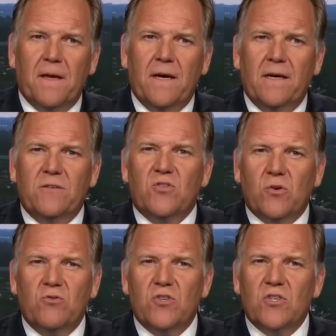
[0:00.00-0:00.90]

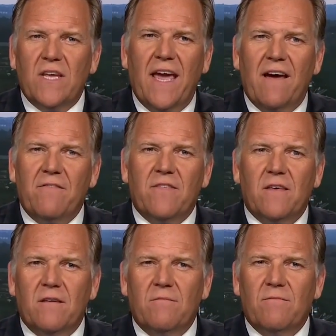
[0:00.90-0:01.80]
So just to have
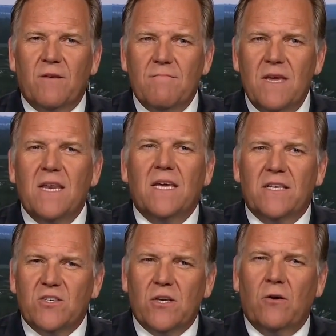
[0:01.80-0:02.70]
the meeting
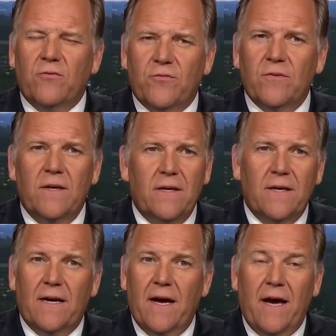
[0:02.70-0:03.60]
itself,
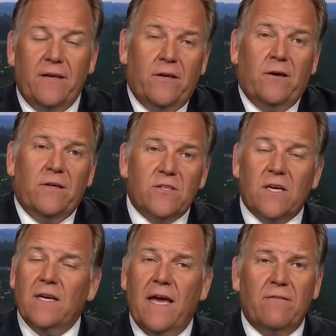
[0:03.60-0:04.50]
you know, he's
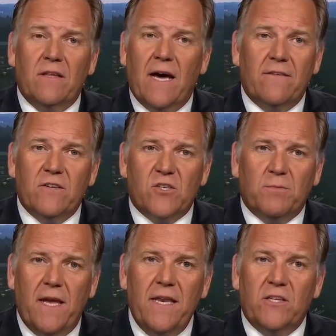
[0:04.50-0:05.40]
going to have a lot of
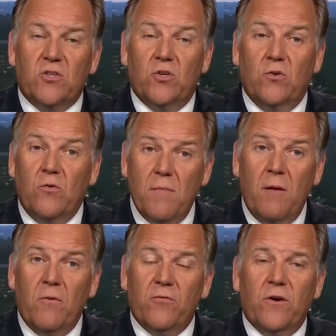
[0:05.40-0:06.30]
explaining to do. And
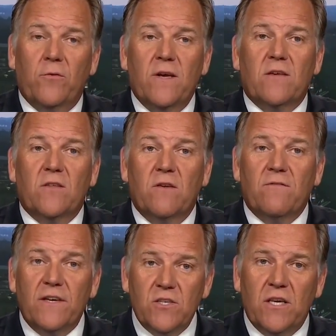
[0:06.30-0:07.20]
remember, Frederica, the
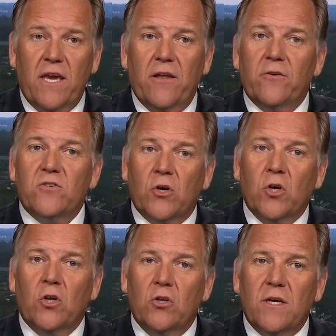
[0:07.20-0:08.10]
investigators are
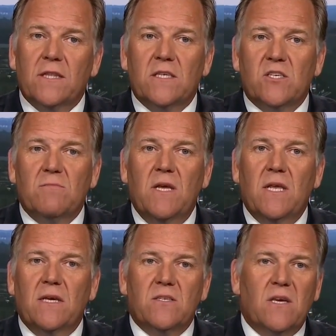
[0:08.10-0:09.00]
going to look at this
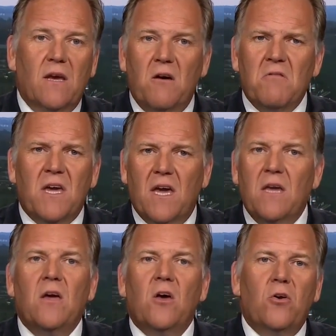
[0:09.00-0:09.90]
meeting and say,
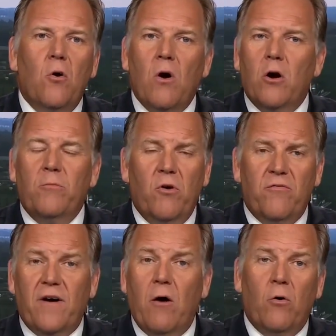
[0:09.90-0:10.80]
okay, no harm, no
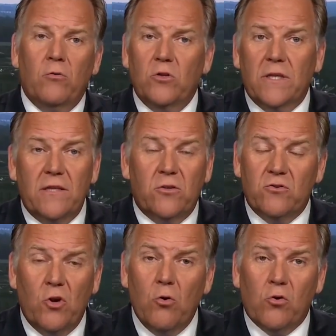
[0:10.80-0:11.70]
foul,
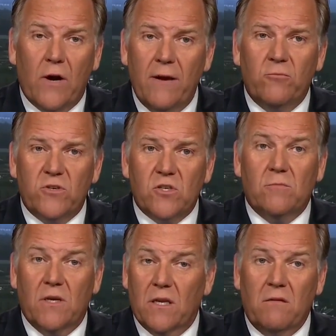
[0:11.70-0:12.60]
no crime was
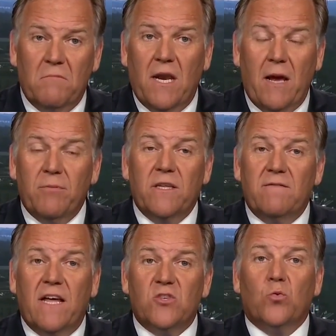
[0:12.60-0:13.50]
committed, and I
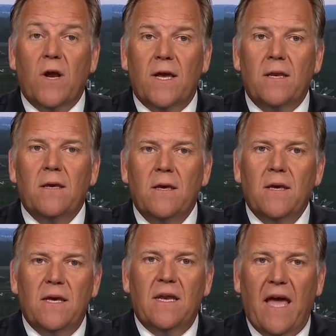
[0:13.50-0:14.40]
believe that's right
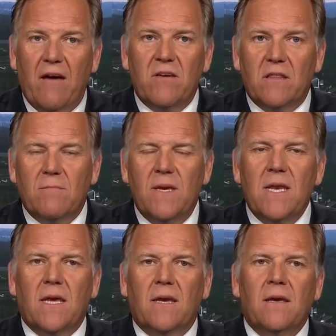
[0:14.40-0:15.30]
in having the
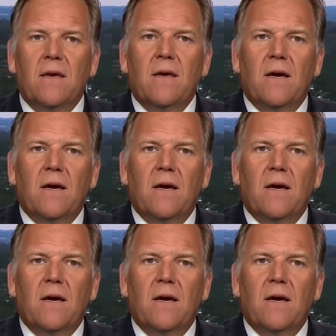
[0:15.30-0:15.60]
meeting.